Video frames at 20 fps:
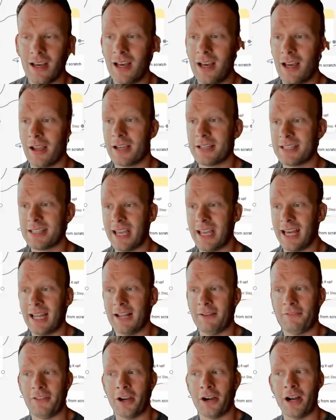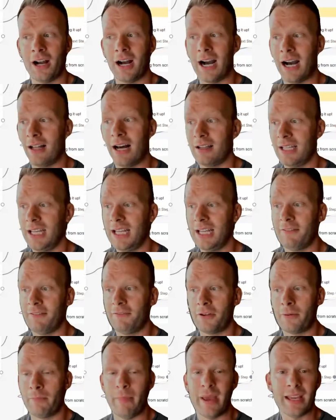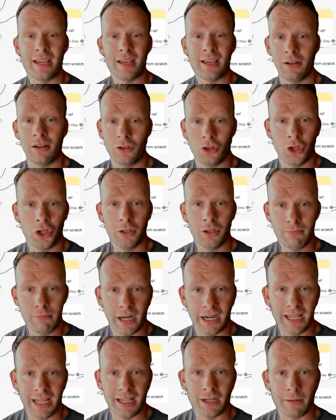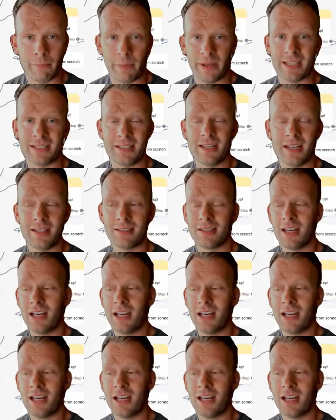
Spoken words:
Because again, if they're a hot lead, if they're making good money in their business,